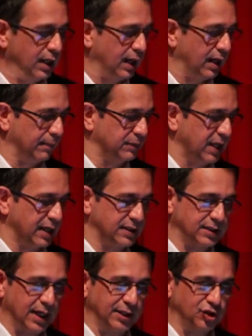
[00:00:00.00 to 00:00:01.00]
that
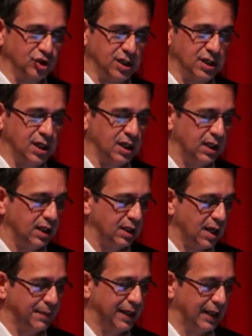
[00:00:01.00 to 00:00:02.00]
is actually
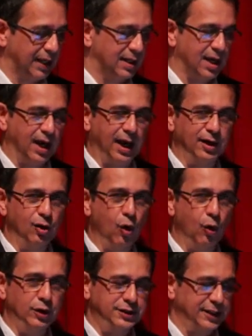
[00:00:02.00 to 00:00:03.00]
coming in and
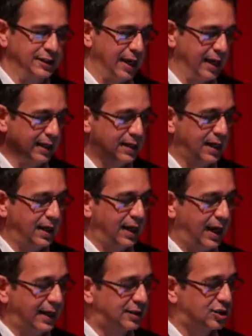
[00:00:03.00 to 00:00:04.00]
holds it there.
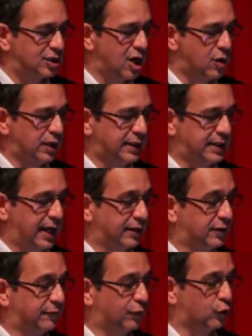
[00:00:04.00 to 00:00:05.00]
And slowly
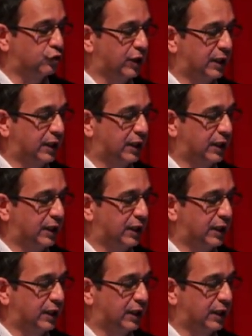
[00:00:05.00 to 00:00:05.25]
then the food